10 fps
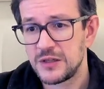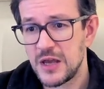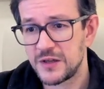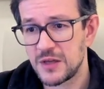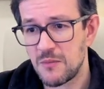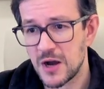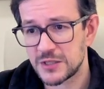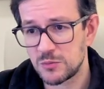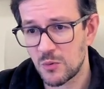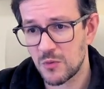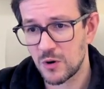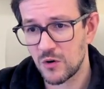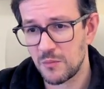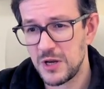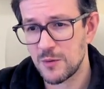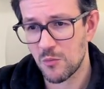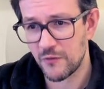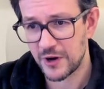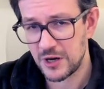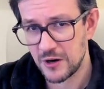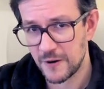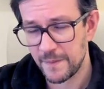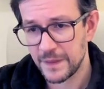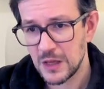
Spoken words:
Take the maximum minimum over here.